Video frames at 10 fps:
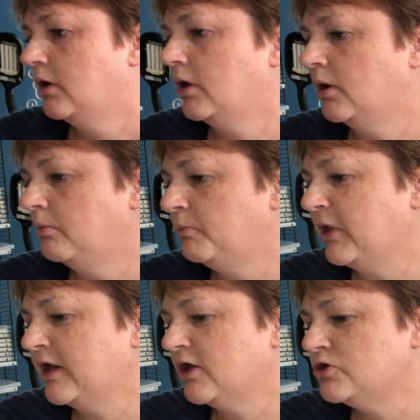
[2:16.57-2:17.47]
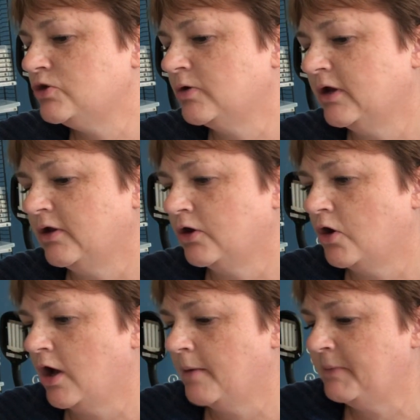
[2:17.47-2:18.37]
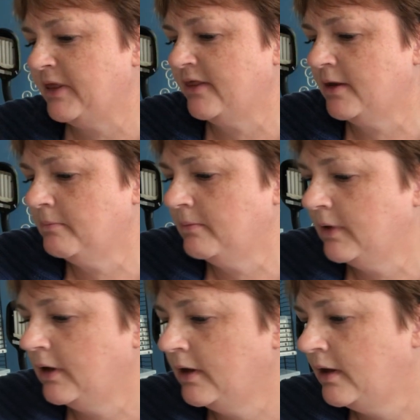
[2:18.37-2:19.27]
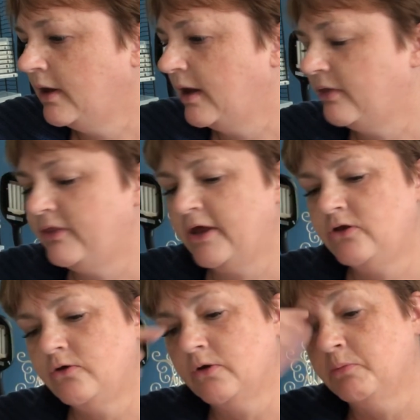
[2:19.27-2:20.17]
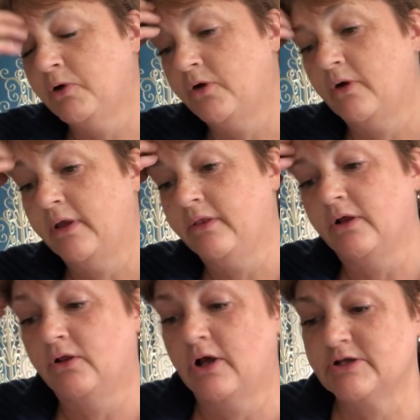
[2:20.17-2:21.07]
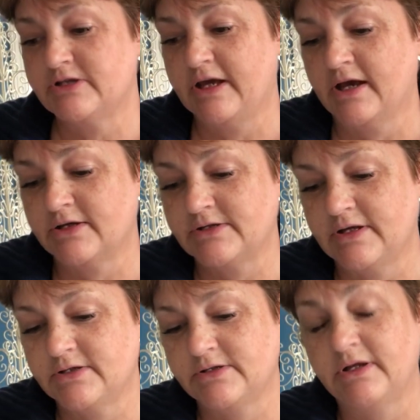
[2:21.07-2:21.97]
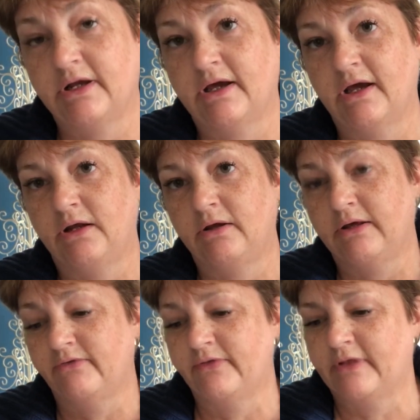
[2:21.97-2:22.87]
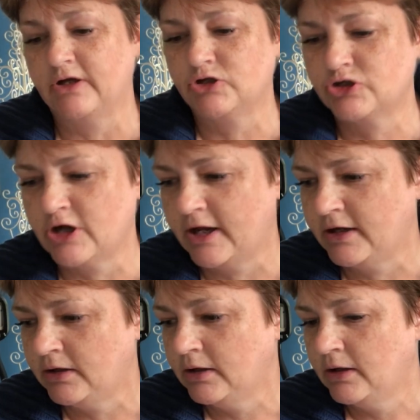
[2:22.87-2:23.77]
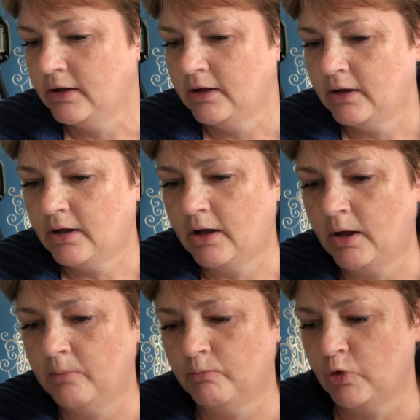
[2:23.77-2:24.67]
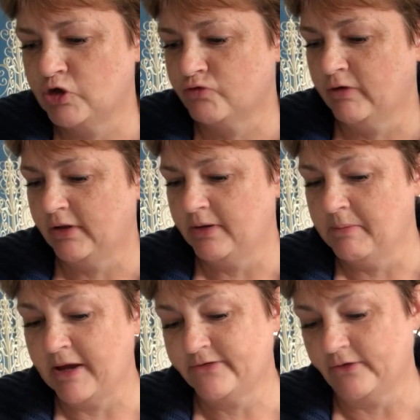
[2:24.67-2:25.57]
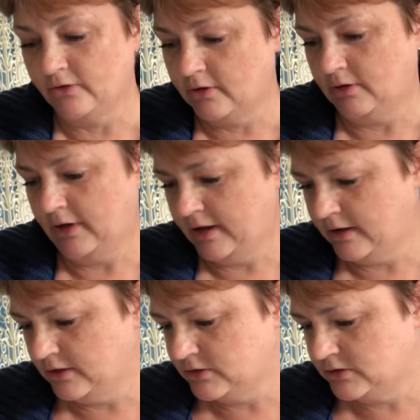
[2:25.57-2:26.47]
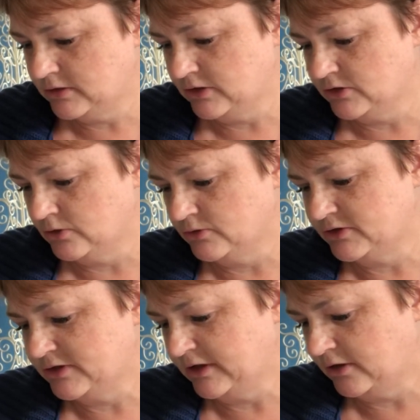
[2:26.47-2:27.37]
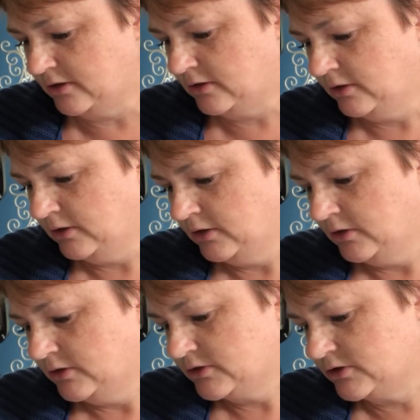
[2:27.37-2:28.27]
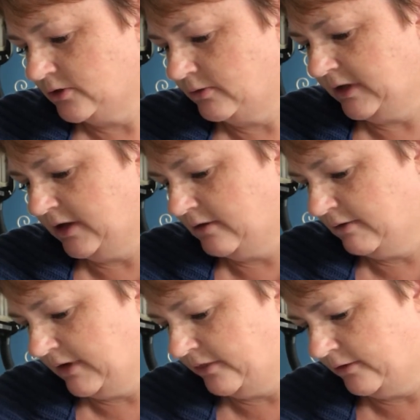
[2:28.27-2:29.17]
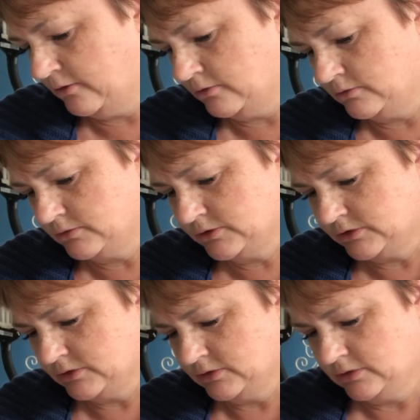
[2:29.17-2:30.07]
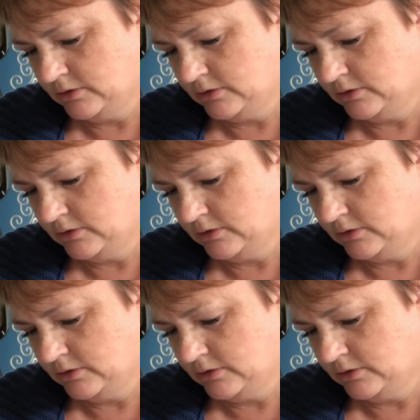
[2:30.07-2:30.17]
um, because you can copy them and then you can put on the glossy accents and it kind of gives it that shine um, which really makes it look like it's its own sticker. So here are those.